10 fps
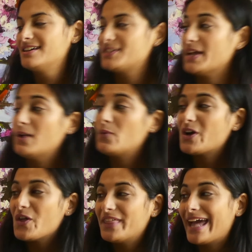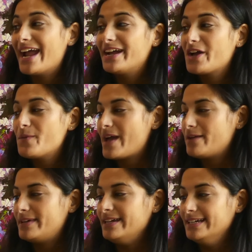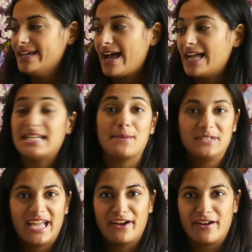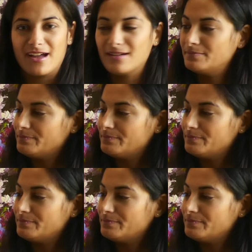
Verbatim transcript: So here we got the Ergobaby Adapt Carrier.